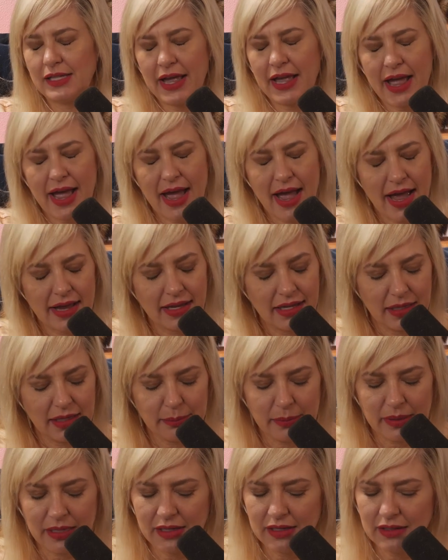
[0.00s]

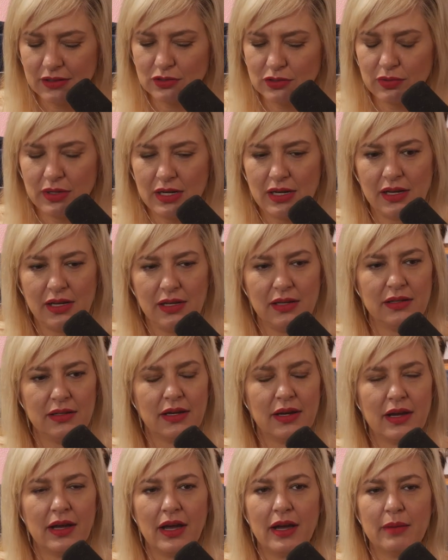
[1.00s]
tagging me and tweeting
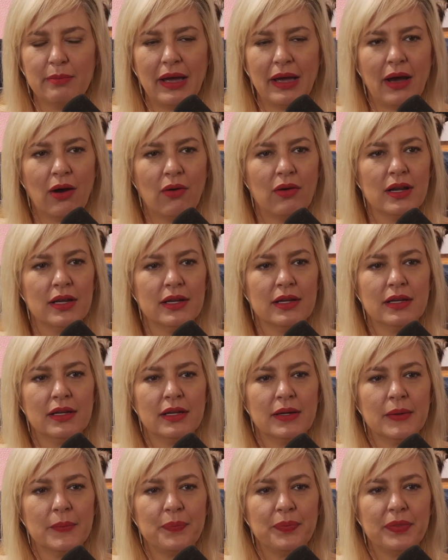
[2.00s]
about
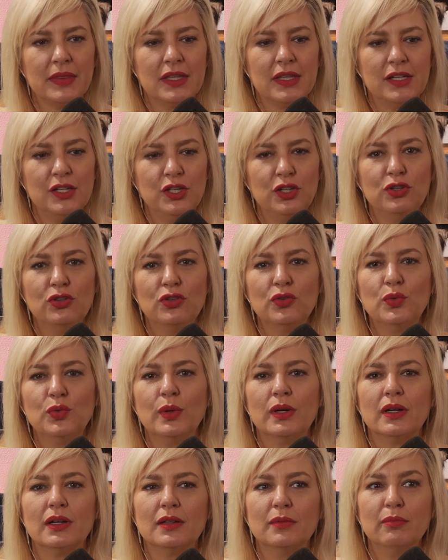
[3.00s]
the
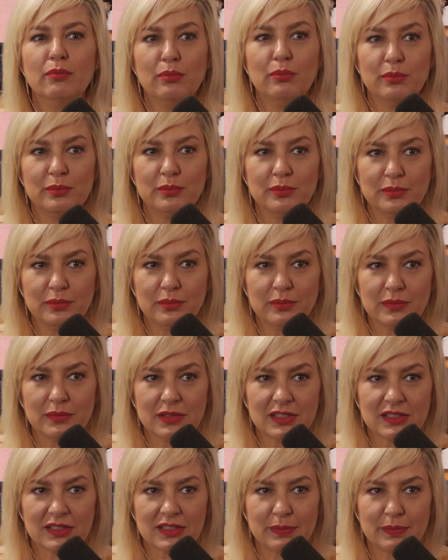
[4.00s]
new
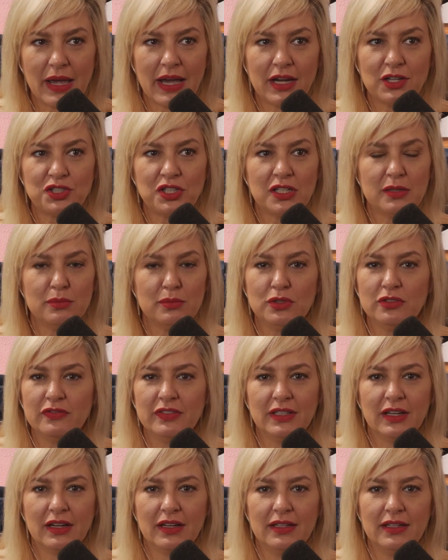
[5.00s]
smash hit
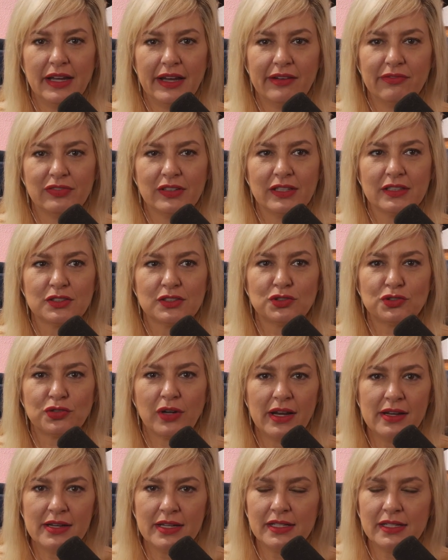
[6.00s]
movie on Netflix,
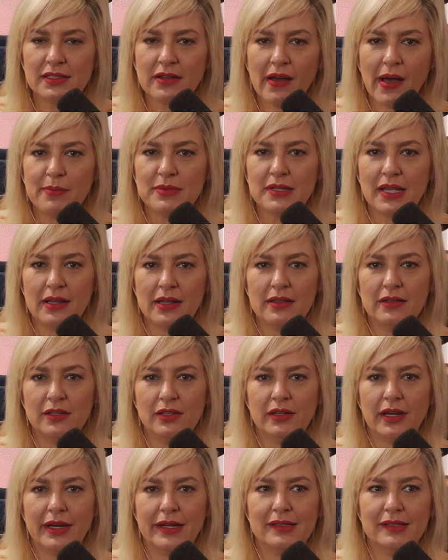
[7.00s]
trending top 10 in the
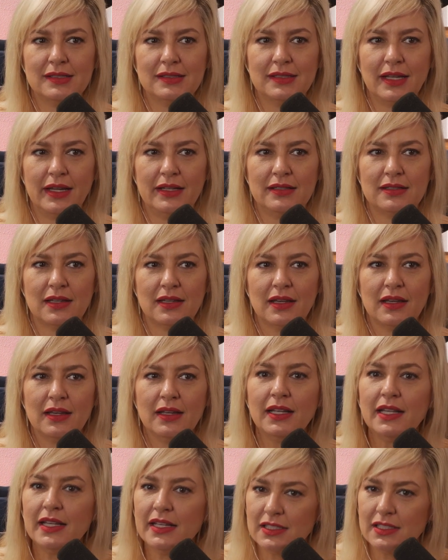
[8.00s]
United States.
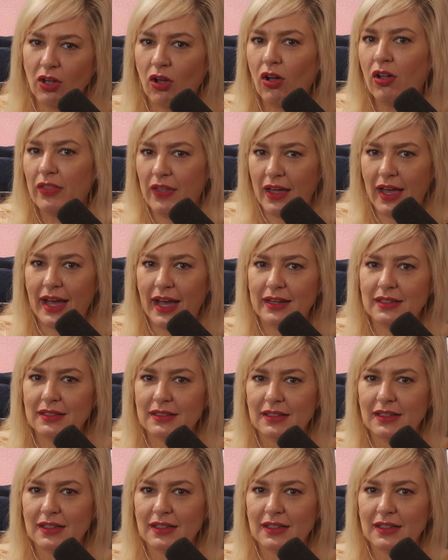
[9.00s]
He's All That,